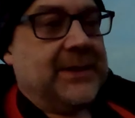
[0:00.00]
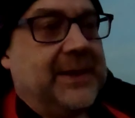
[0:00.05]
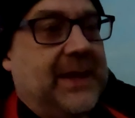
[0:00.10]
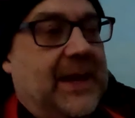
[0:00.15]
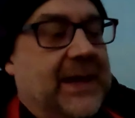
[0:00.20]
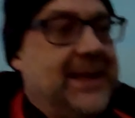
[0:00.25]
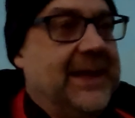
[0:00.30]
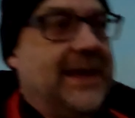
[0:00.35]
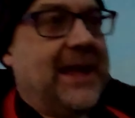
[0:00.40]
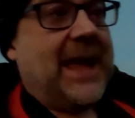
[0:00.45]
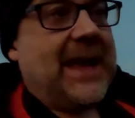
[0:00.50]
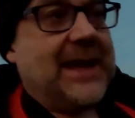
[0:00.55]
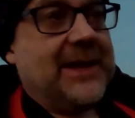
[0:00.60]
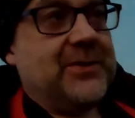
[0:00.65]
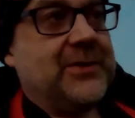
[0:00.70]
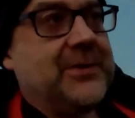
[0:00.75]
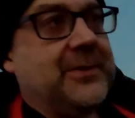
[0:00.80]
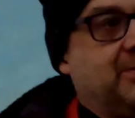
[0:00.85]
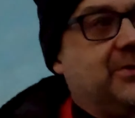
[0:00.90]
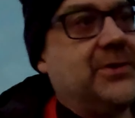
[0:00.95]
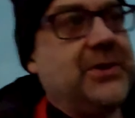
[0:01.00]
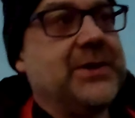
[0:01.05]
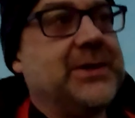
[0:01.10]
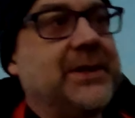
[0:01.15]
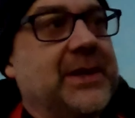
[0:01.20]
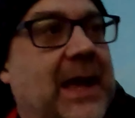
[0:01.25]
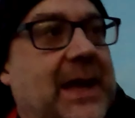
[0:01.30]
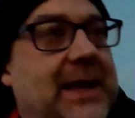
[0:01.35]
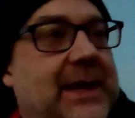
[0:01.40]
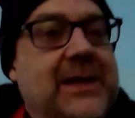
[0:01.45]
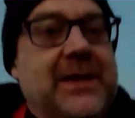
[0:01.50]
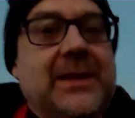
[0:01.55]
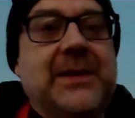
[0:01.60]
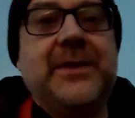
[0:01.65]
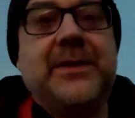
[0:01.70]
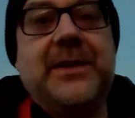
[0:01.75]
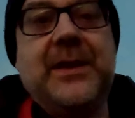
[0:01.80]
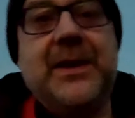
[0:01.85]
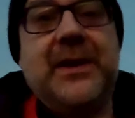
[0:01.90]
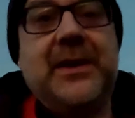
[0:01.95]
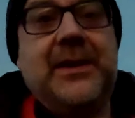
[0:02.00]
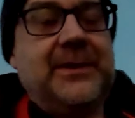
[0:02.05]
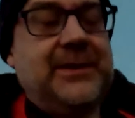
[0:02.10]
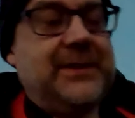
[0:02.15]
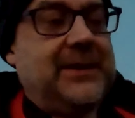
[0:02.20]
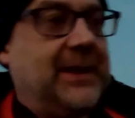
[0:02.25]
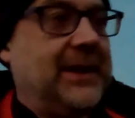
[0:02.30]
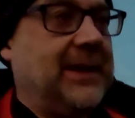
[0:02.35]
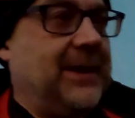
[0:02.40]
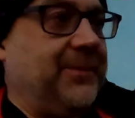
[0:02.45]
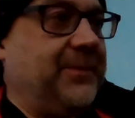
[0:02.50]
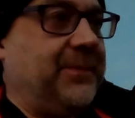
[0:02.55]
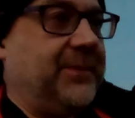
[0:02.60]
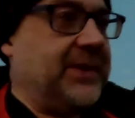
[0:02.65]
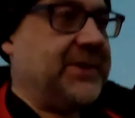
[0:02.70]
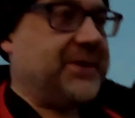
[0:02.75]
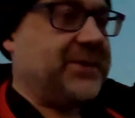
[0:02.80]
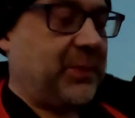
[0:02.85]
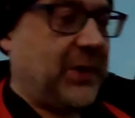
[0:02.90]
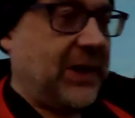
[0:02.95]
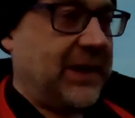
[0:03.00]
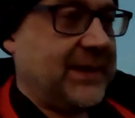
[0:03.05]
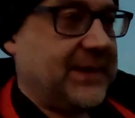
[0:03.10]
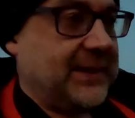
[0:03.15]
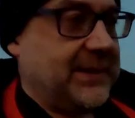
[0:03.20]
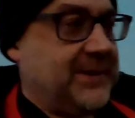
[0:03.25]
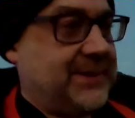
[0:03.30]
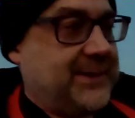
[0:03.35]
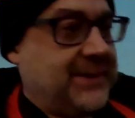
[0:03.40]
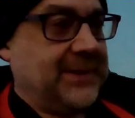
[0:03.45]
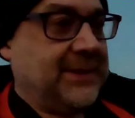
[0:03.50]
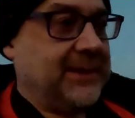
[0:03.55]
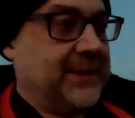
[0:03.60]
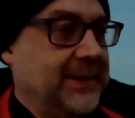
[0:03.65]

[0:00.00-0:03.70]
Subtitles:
And again, just like the springs,